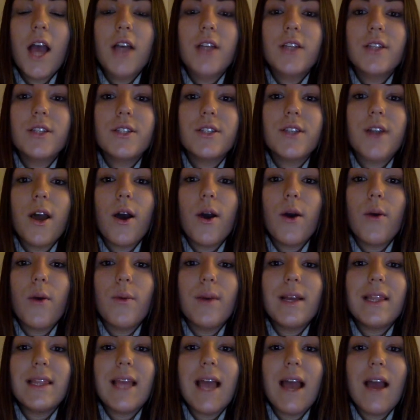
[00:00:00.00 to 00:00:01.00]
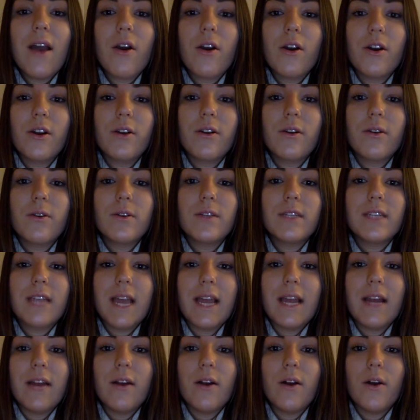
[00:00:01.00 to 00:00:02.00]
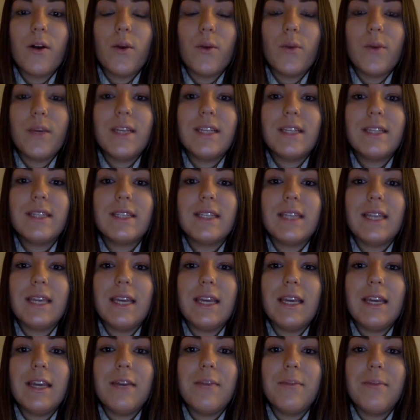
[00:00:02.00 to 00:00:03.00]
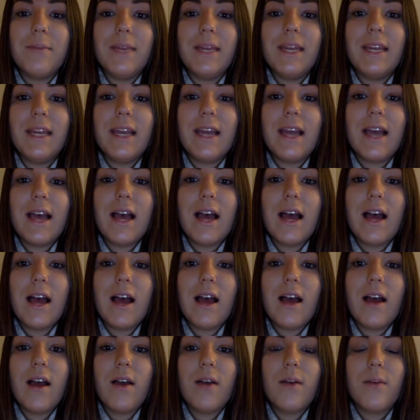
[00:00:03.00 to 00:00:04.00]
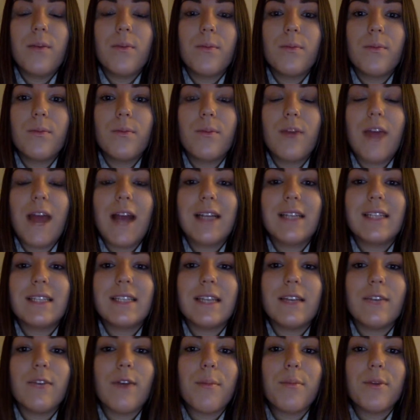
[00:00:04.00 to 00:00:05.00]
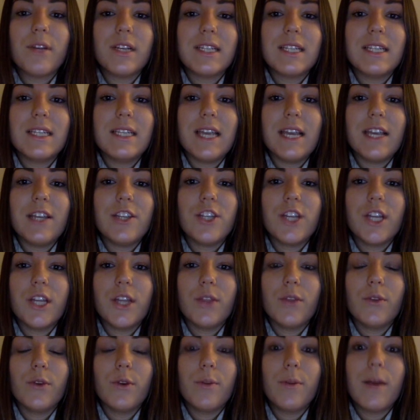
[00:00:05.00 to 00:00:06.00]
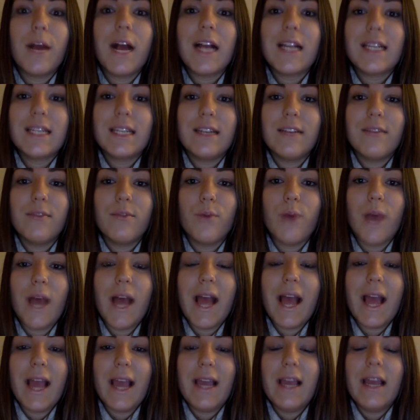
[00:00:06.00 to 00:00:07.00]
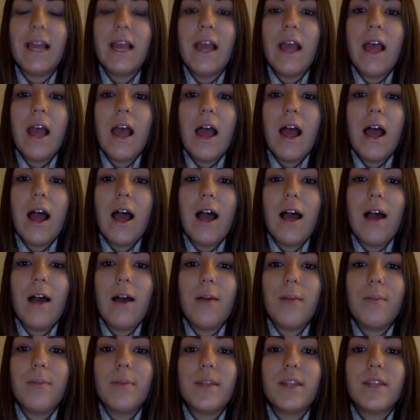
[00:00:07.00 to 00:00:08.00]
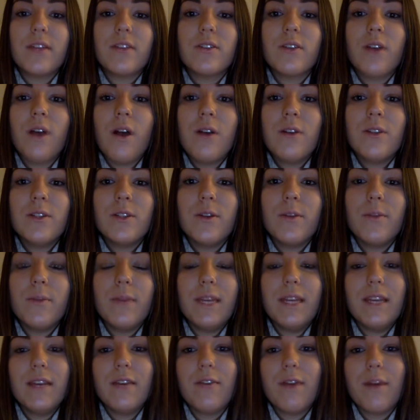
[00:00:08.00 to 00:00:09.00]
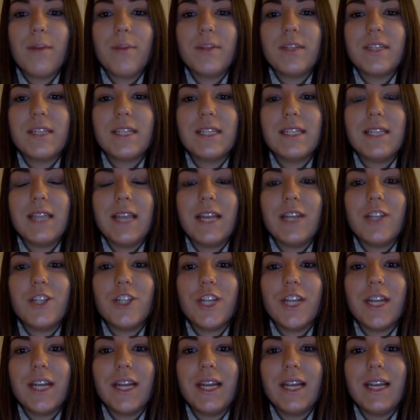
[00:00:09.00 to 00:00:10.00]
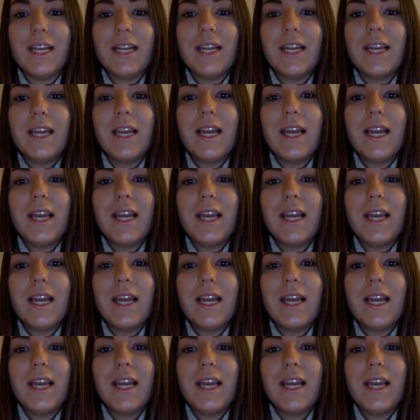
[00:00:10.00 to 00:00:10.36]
So with that article title, we see media practicing representation through a positive way, but there's also media representation